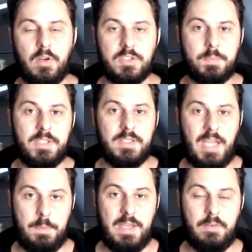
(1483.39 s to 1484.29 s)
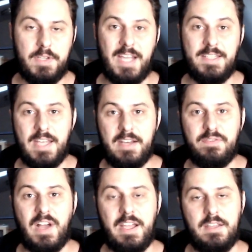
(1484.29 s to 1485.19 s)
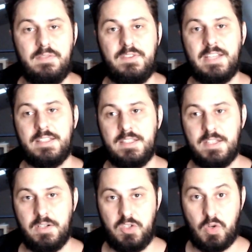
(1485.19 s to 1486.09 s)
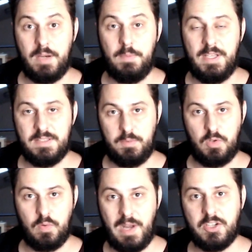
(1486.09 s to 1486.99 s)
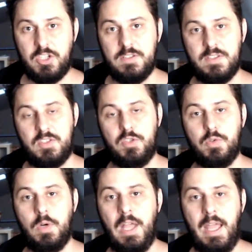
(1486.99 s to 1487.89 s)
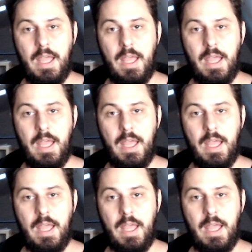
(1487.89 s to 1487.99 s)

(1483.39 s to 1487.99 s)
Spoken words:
and ultimately be able to identify and, if necessary, try to make some corrections to